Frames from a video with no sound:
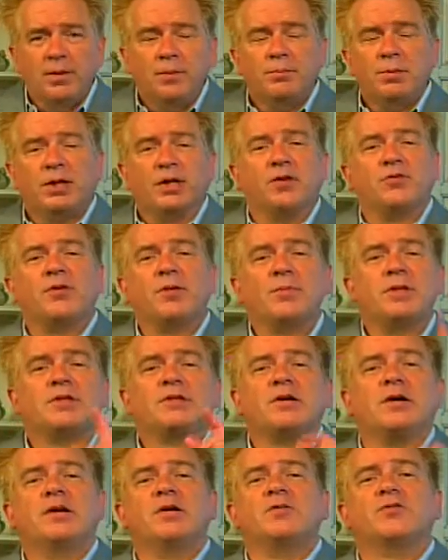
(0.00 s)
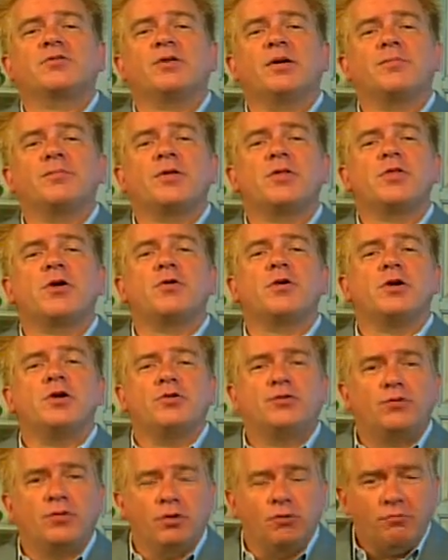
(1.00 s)
Because let me tell you something, there
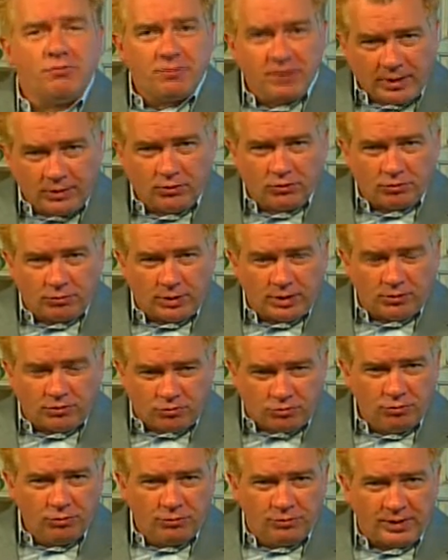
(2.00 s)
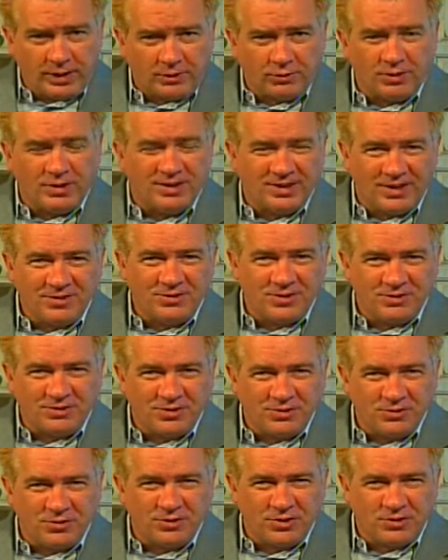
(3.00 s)
is no victory, true victory, unless it's
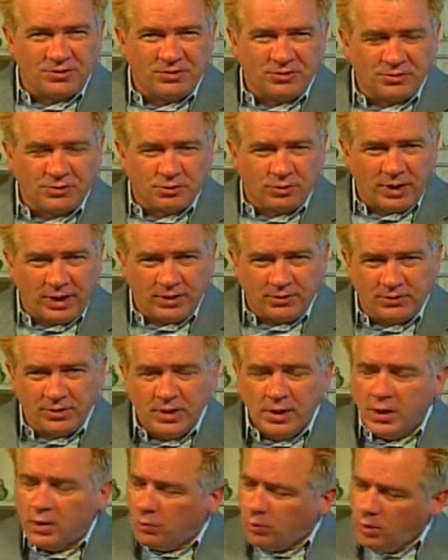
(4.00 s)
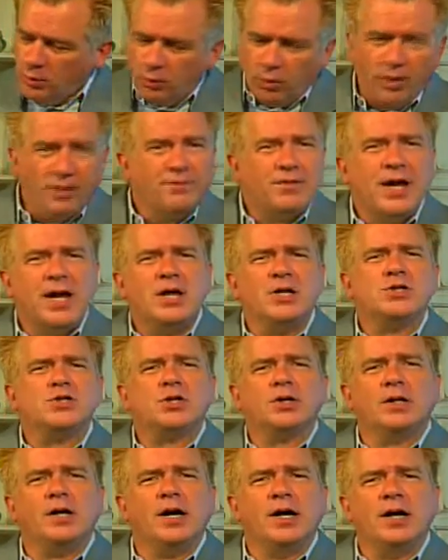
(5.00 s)
in Jesus Christ. We will
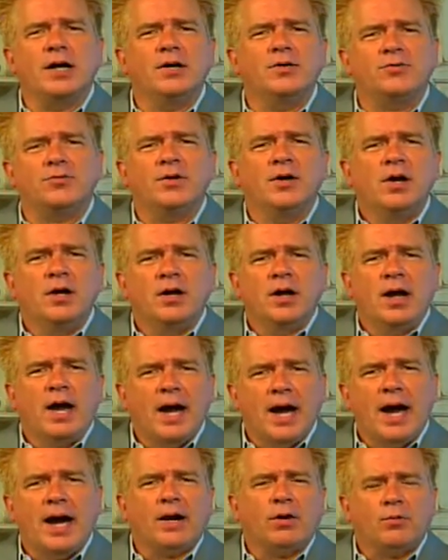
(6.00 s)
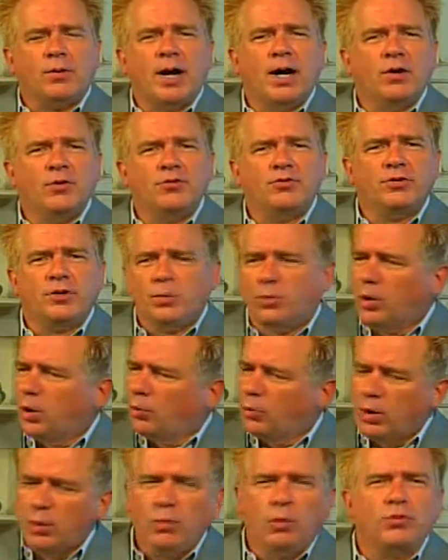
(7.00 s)
evangelize at Ground Zero.
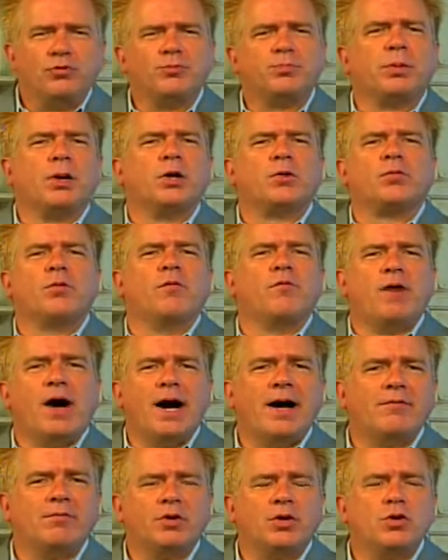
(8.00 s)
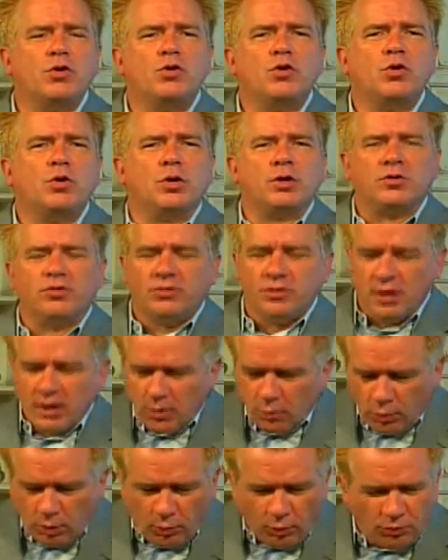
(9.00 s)
We will spark revival in New York City.
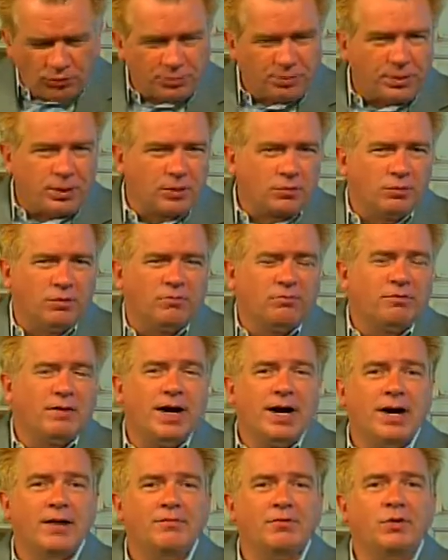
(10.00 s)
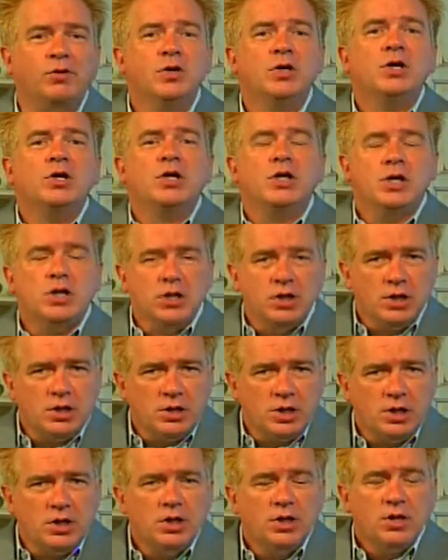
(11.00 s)
We will spark revival
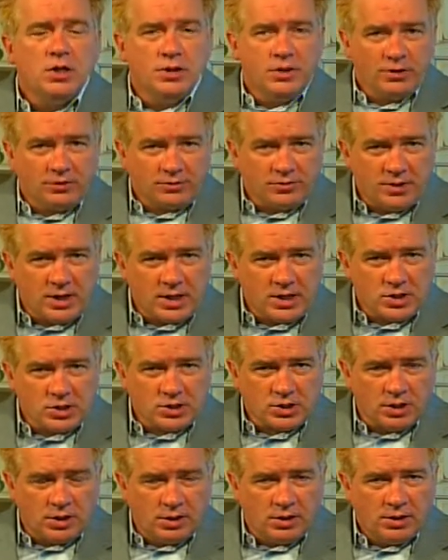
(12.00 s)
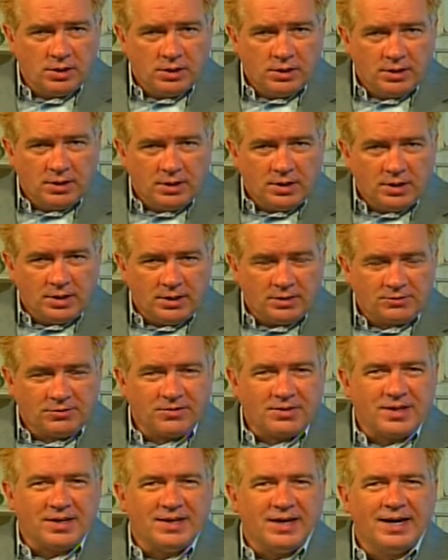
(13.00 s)
in this nation. It's
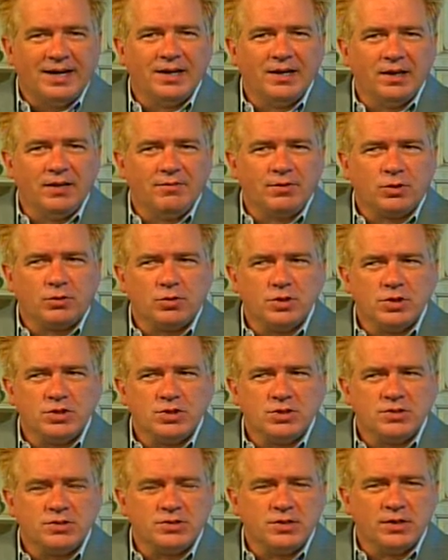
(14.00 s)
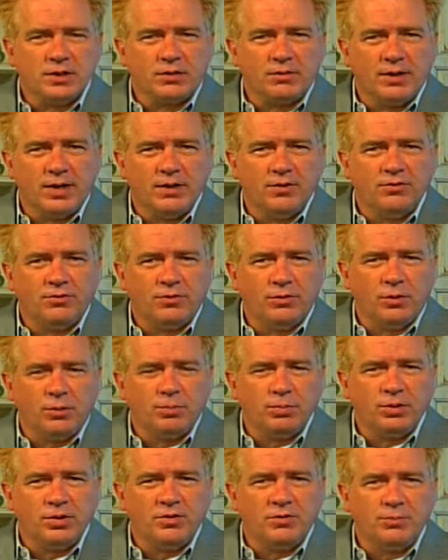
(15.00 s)
the 9/11 Christian Center at Ground Zero.
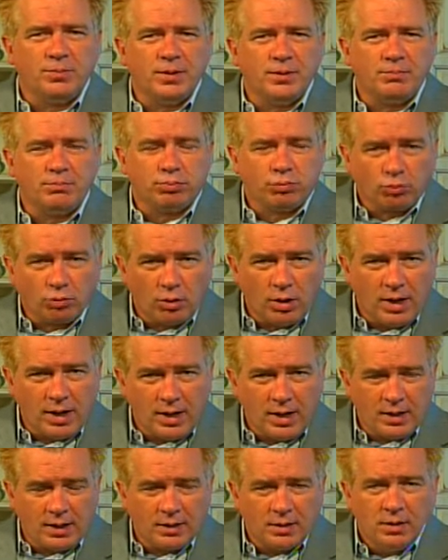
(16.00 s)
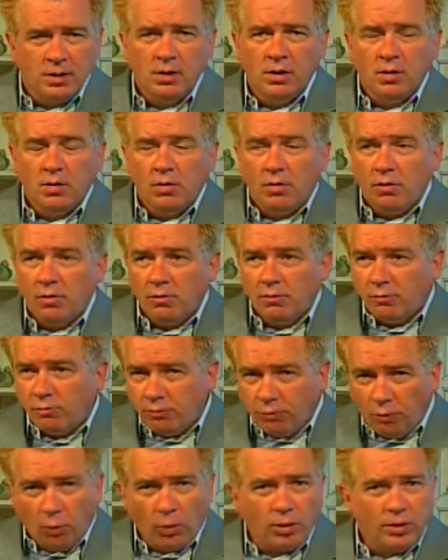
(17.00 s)
Please be praying
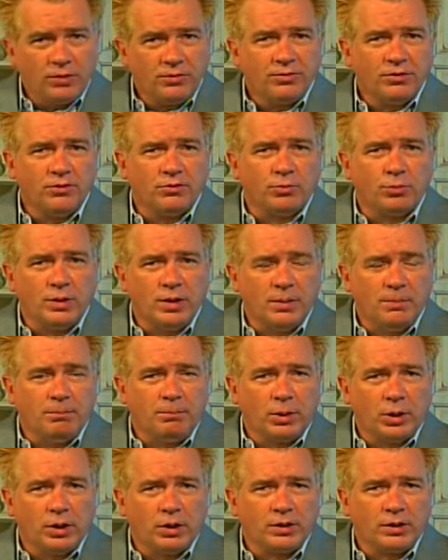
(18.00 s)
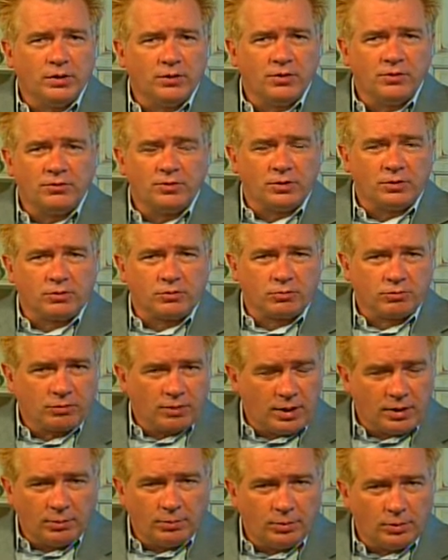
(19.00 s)
for us as we embark on this
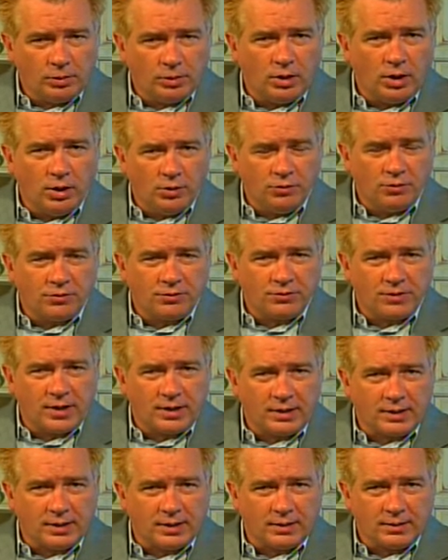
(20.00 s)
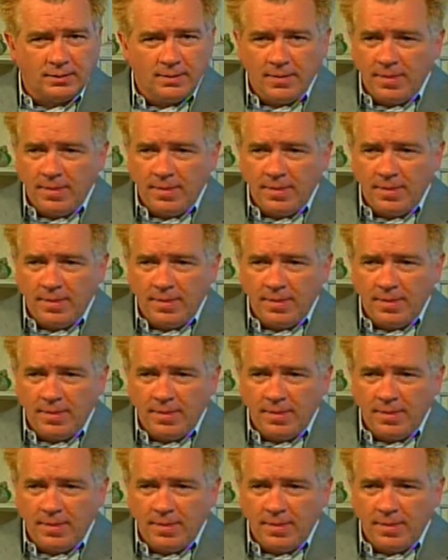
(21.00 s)
incredible undertaking.